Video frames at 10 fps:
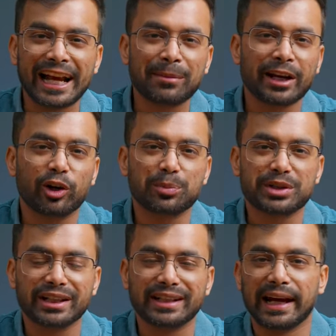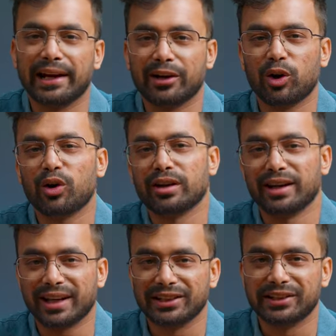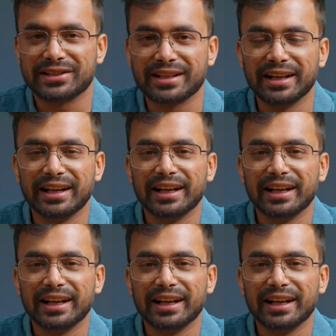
EMI option and all others.